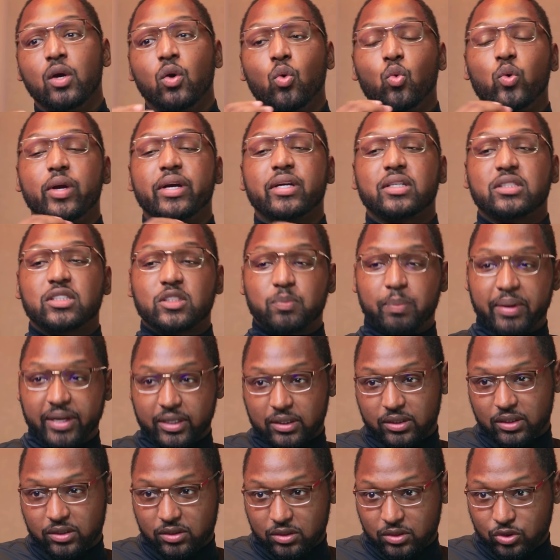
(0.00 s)
we
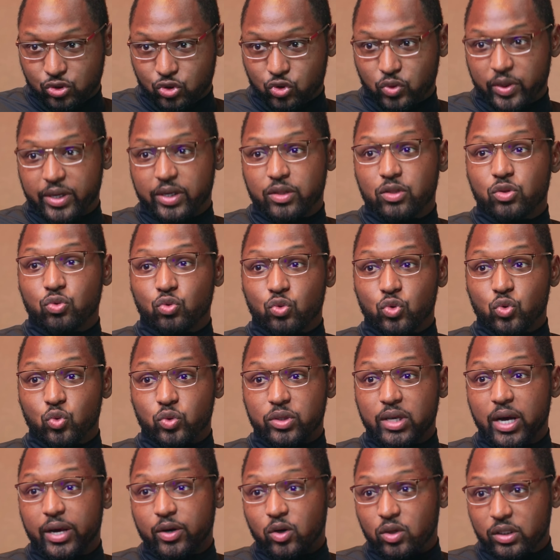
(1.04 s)
expect it to trade through
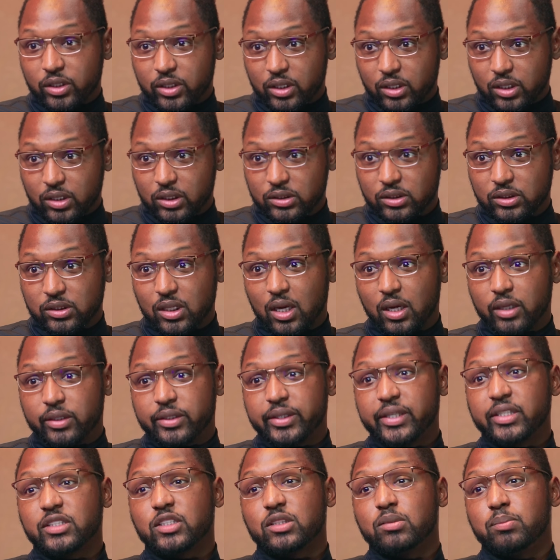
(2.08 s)
not only the
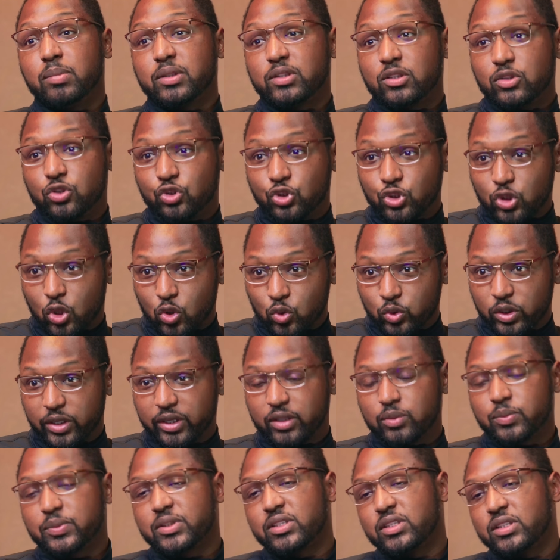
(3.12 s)
consolidation, but the zone that
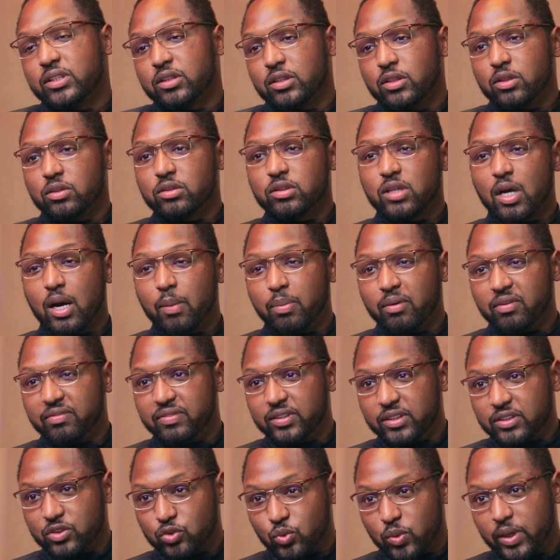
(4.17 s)
it was sitting on top of
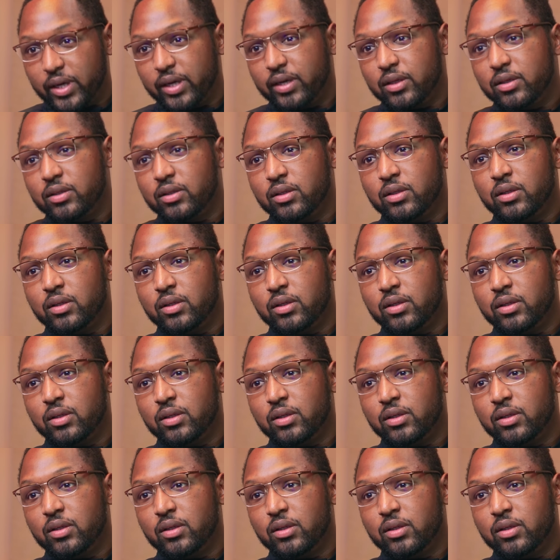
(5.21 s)
as well.